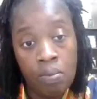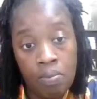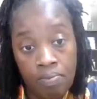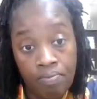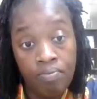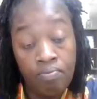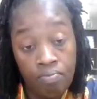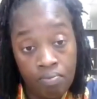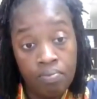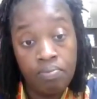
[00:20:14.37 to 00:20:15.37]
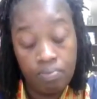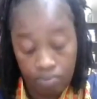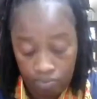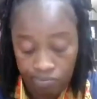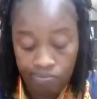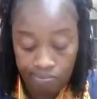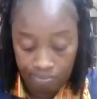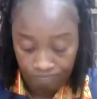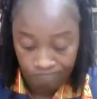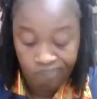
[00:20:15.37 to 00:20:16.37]
They need to live and they need to
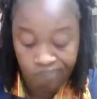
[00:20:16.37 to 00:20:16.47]
eat as